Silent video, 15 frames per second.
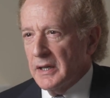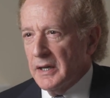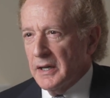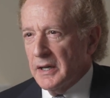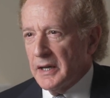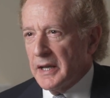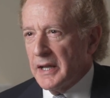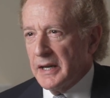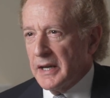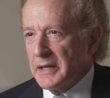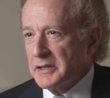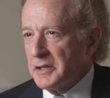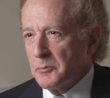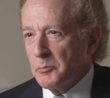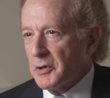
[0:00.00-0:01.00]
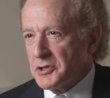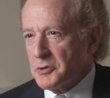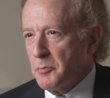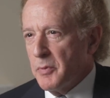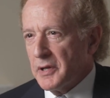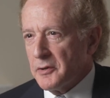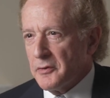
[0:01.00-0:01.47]
And I did
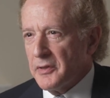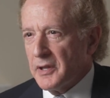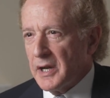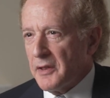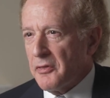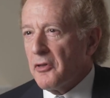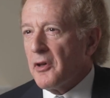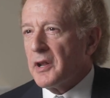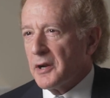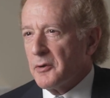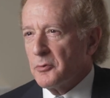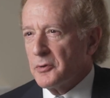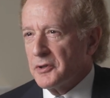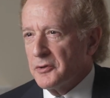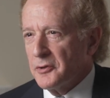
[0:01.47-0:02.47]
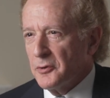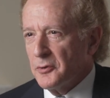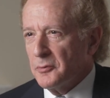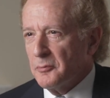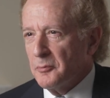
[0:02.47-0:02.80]
much better than I thought I would do.